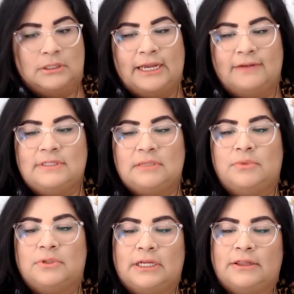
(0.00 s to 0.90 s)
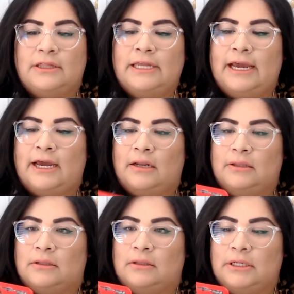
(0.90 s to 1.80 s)
they have symbols. I thought they had
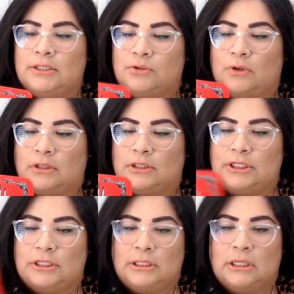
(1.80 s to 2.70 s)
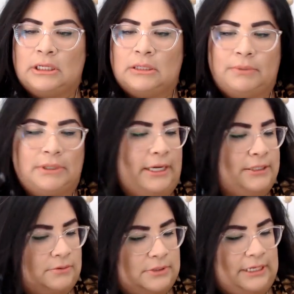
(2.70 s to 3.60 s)
the astrology, I
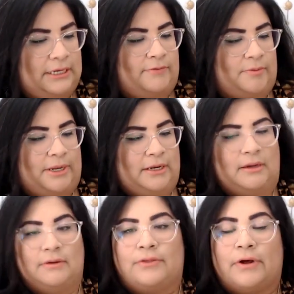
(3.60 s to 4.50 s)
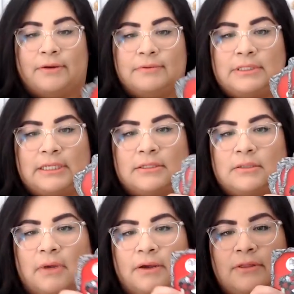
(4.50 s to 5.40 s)
don't see it. Never mind. I thought I was seeing
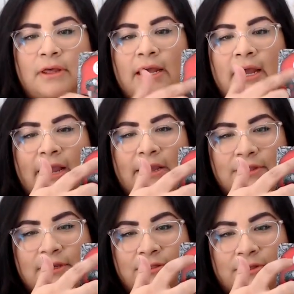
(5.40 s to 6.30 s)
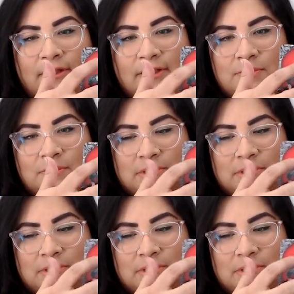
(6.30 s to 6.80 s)
something. I I think I thought this